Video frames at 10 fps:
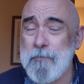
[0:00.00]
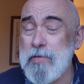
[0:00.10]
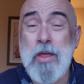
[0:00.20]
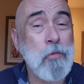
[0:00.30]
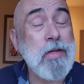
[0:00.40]

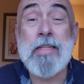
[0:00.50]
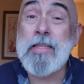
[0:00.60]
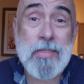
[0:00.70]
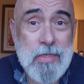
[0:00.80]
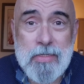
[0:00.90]
you know,
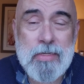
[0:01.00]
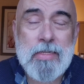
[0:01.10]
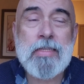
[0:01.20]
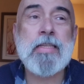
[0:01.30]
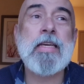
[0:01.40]

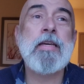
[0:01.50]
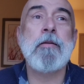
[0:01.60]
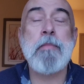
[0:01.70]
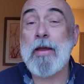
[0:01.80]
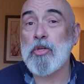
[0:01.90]

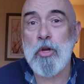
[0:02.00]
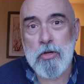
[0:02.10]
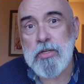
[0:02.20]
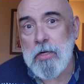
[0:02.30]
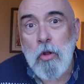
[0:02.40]
consistency, make sure
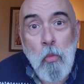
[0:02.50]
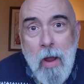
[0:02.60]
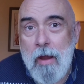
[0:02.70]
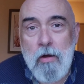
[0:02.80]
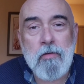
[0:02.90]
you're still
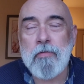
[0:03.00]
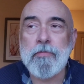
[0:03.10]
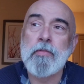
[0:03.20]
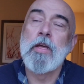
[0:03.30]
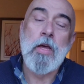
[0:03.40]
aware
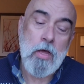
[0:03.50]
of